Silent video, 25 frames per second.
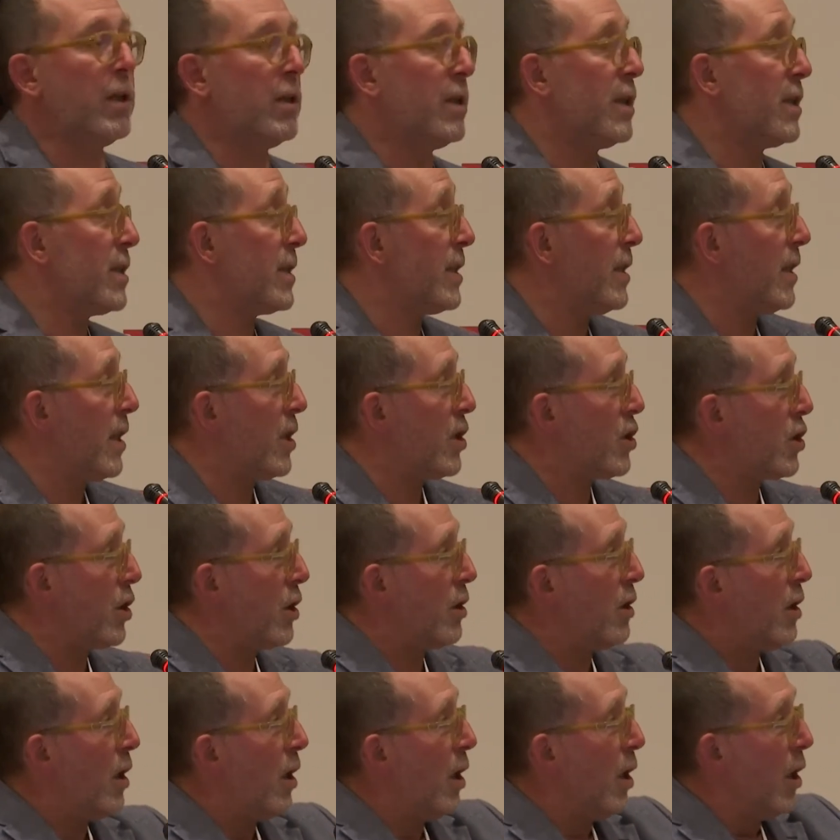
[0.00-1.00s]

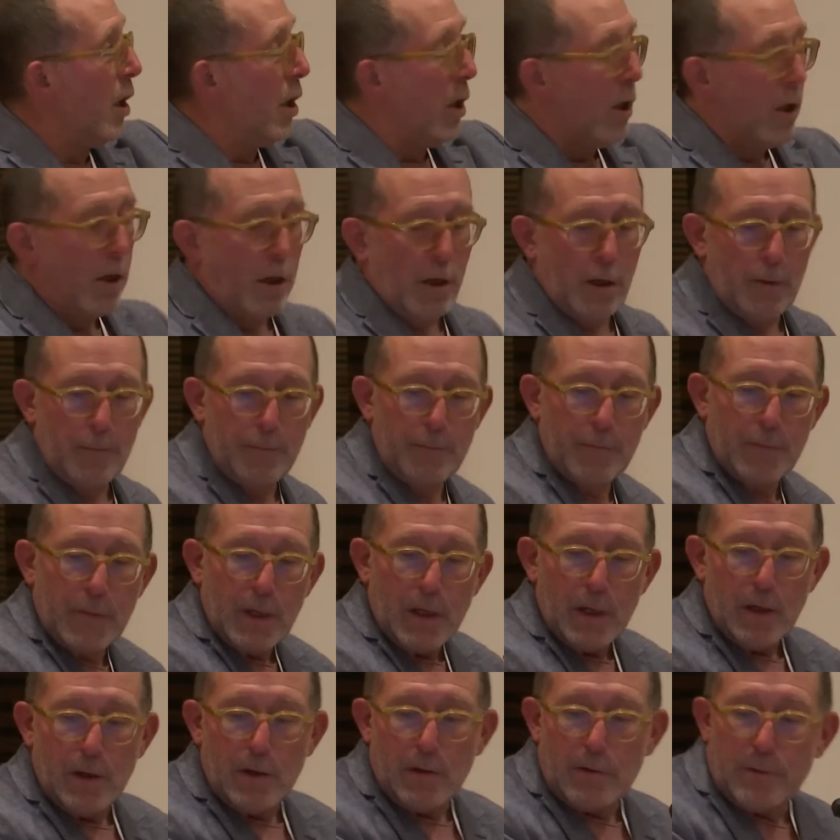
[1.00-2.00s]
destinations.
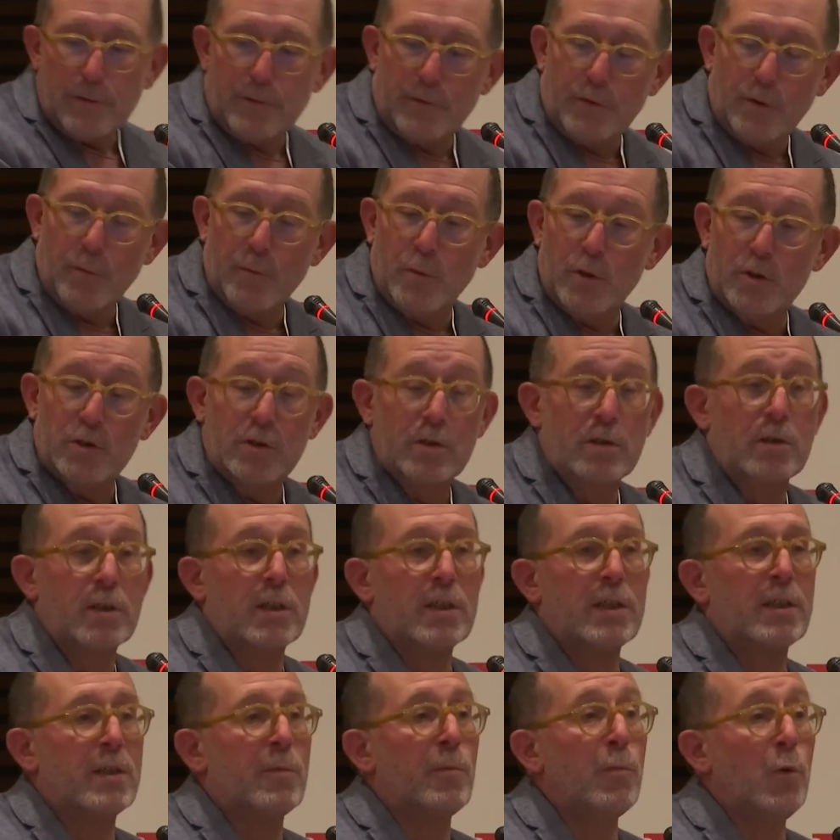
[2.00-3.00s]
The most
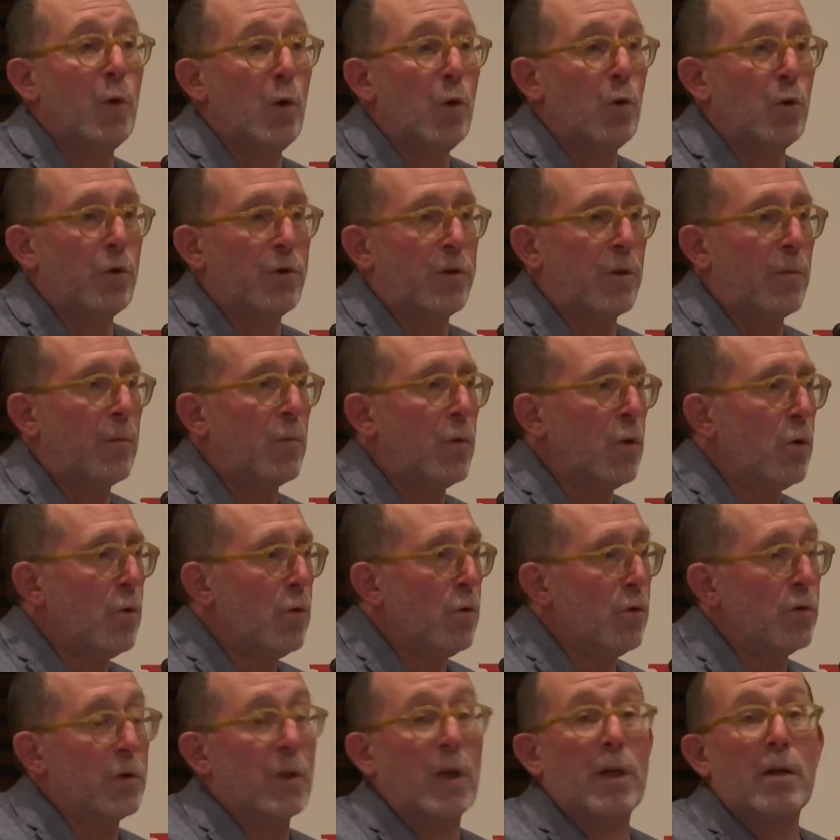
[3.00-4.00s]
is Mulhouse.
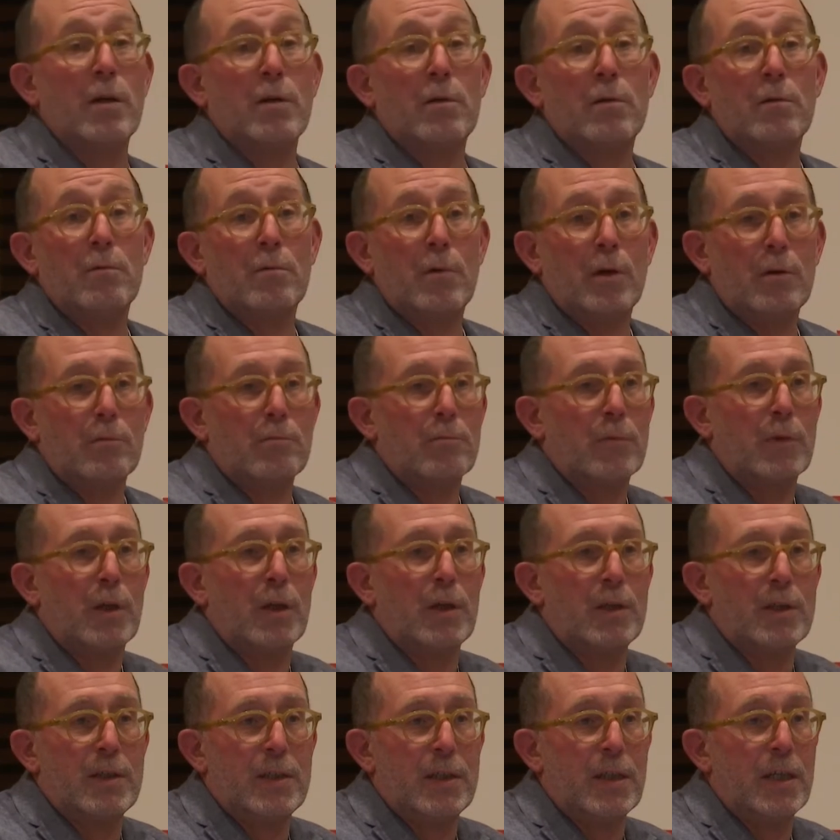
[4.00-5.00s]
Mulhouse
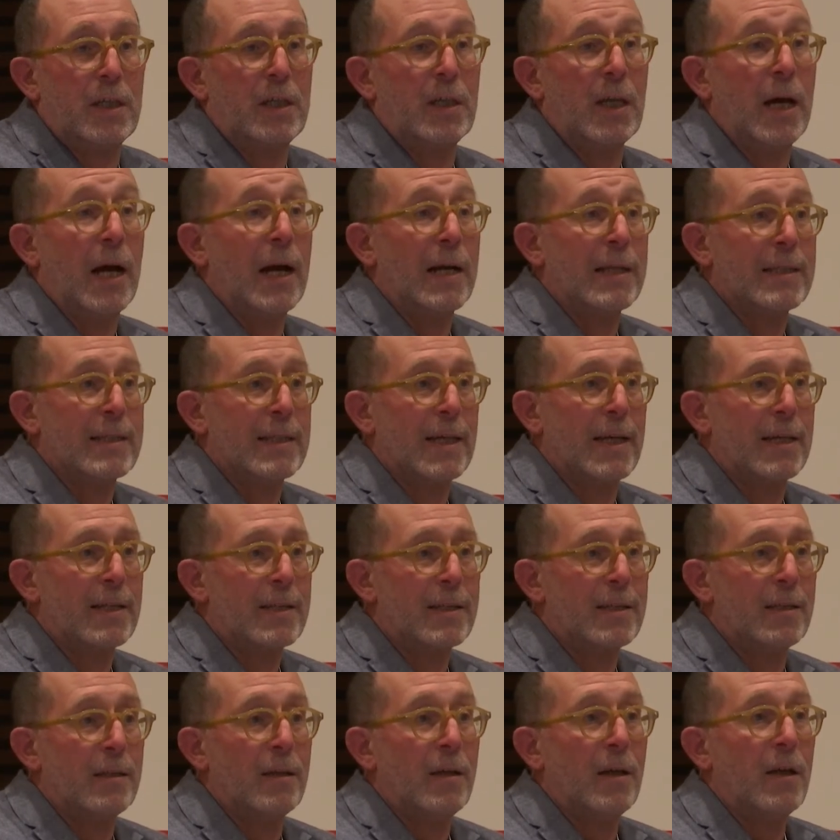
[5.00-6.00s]
is in
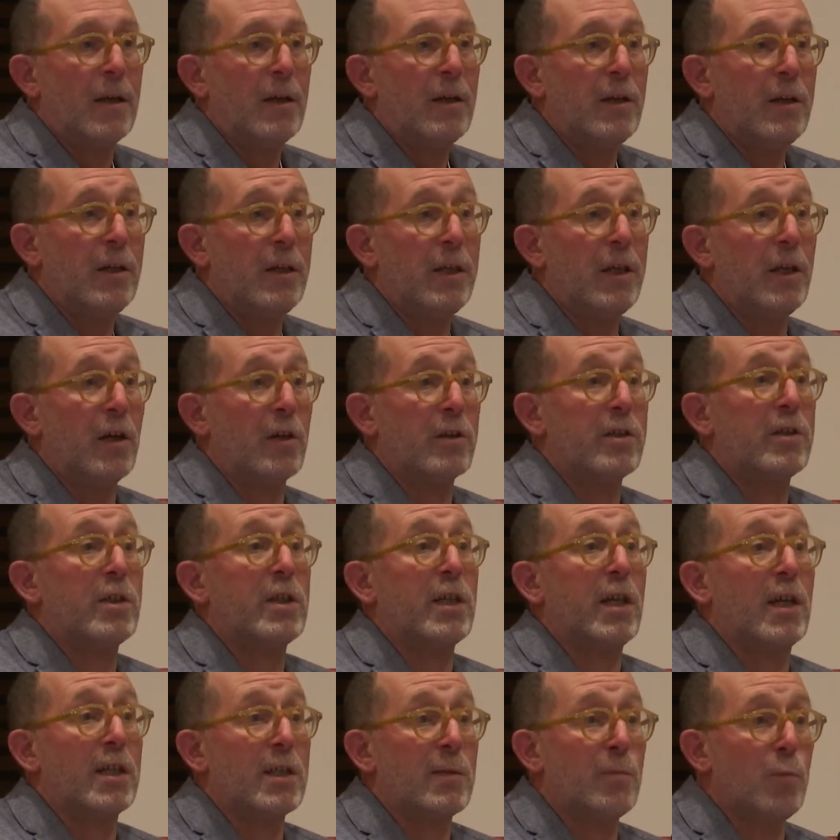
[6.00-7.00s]
Alsace, near
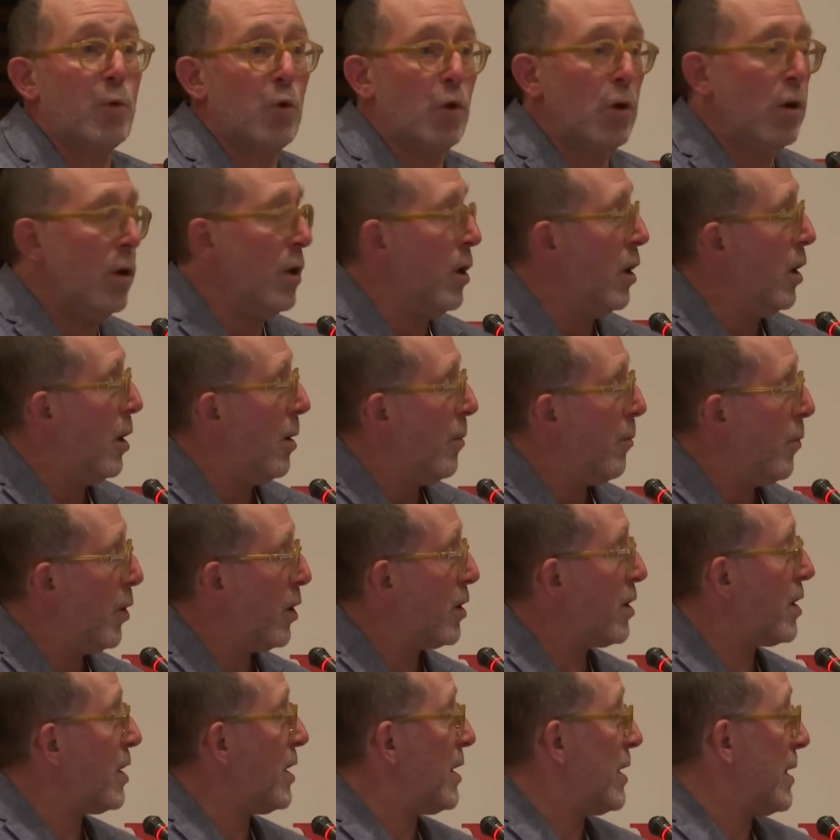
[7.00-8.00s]
Strasbourg,
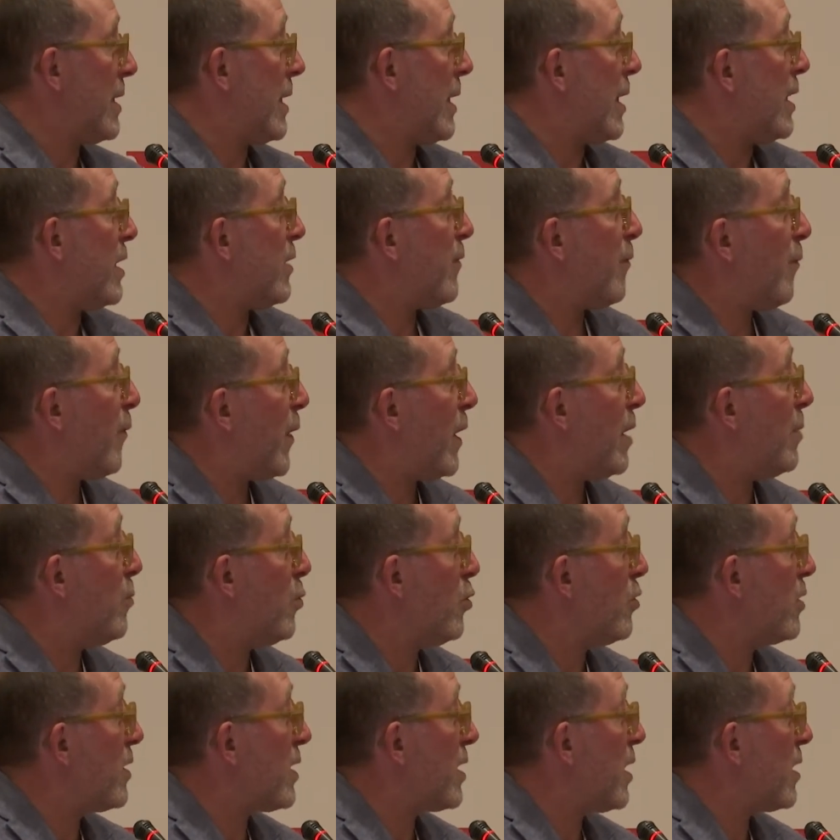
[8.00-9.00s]
but it's less
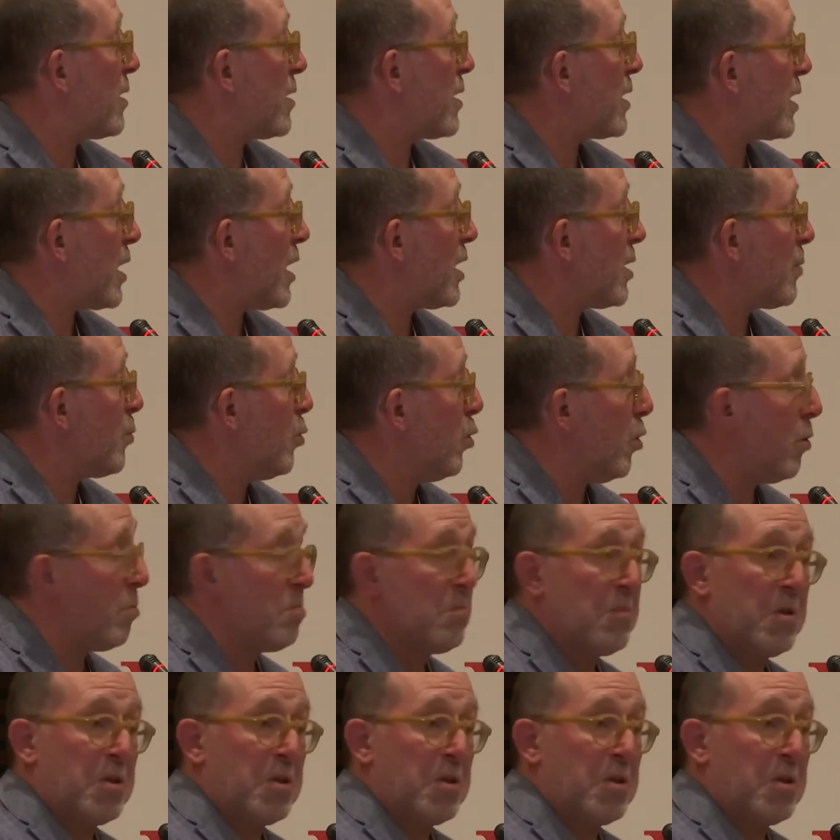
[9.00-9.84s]
famous than Strasbourg.